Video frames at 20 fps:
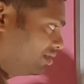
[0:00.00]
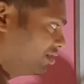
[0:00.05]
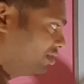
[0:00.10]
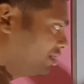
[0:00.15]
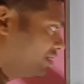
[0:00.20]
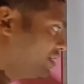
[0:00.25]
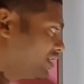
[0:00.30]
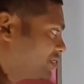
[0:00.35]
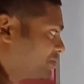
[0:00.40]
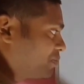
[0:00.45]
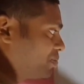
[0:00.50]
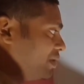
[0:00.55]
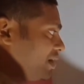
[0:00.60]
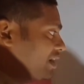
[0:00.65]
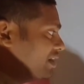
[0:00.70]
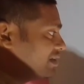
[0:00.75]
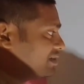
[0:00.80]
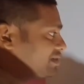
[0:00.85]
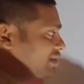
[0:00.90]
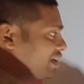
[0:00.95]
yes, speed
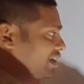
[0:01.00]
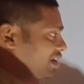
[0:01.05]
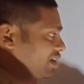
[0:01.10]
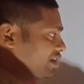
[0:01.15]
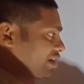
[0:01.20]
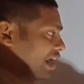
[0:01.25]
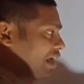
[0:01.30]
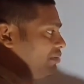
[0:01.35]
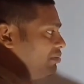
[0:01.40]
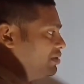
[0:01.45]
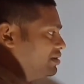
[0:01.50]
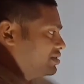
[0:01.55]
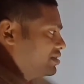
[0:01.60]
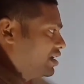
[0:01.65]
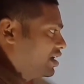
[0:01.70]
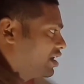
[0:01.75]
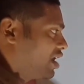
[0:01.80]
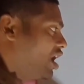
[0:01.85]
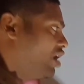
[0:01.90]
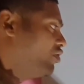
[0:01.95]
is there, time is
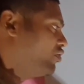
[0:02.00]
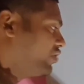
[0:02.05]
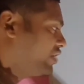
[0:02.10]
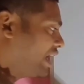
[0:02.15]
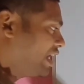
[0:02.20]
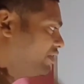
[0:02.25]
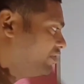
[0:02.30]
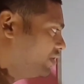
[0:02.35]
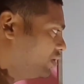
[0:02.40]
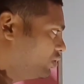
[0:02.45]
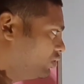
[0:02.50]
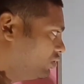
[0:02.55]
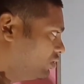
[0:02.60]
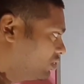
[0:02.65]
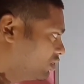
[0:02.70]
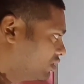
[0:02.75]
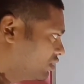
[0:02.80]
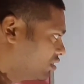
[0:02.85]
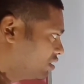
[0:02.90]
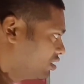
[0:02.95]
there. How can we do?
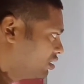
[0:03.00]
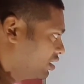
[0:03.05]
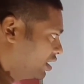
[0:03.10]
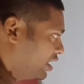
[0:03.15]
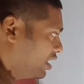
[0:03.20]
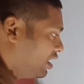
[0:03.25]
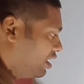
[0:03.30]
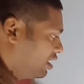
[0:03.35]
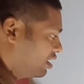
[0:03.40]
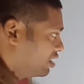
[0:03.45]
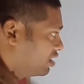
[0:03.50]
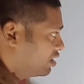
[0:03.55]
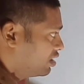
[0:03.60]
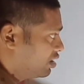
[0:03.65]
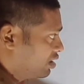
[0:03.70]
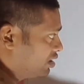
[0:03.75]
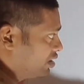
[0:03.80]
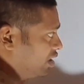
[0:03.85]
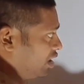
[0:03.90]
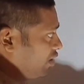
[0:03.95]
Hai
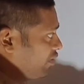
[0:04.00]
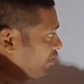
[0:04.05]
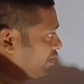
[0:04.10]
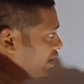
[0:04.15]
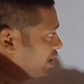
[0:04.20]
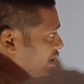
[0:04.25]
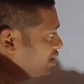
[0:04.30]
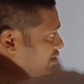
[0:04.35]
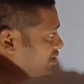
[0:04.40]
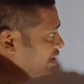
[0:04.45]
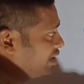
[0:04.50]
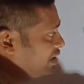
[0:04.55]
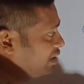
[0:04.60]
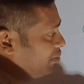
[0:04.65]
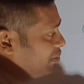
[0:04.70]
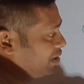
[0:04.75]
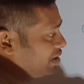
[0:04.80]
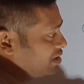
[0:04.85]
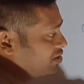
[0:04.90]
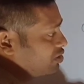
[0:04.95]
here
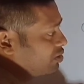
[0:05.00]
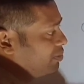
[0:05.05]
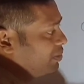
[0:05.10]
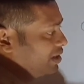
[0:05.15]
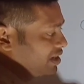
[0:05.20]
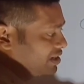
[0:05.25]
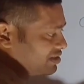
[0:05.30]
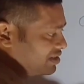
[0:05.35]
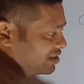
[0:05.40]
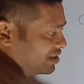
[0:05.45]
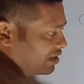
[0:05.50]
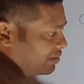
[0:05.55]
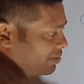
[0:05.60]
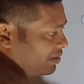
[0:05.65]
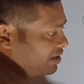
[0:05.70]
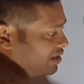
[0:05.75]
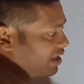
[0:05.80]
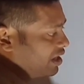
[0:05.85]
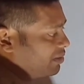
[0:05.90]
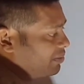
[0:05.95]
centimeters or meters are there,
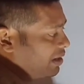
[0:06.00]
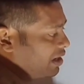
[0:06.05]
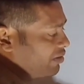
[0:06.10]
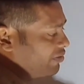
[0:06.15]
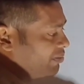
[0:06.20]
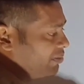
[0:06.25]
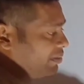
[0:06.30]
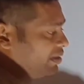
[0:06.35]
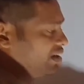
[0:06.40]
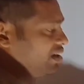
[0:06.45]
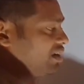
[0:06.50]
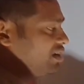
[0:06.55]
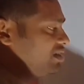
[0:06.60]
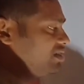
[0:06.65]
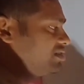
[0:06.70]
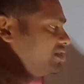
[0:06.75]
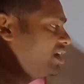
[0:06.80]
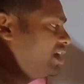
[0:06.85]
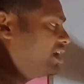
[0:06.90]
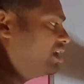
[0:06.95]
but here meter
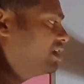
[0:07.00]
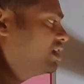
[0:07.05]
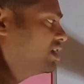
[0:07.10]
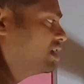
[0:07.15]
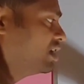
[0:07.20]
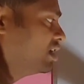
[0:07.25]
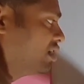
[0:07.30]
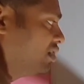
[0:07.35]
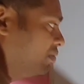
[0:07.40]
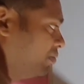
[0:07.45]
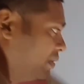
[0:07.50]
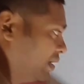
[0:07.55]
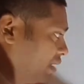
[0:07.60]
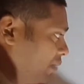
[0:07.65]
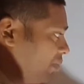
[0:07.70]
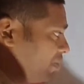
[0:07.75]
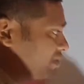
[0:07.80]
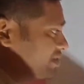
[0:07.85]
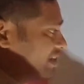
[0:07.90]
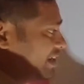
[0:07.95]
is there, meter
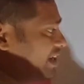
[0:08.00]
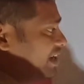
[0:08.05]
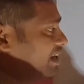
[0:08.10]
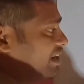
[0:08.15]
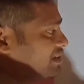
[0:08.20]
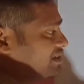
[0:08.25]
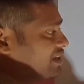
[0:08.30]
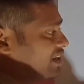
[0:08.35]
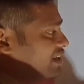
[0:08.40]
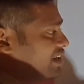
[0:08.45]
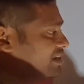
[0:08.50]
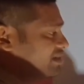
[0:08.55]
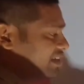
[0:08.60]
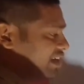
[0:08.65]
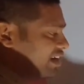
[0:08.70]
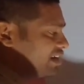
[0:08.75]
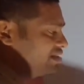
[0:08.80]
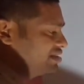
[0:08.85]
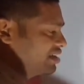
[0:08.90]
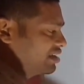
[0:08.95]
per second is there, here
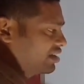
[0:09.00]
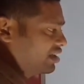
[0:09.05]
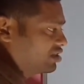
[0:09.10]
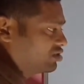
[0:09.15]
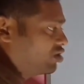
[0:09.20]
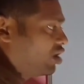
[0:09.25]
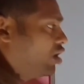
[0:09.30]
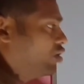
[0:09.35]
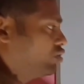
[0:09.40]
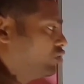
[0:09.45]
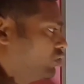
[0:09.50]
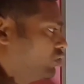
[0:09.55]
seconds are there. So how to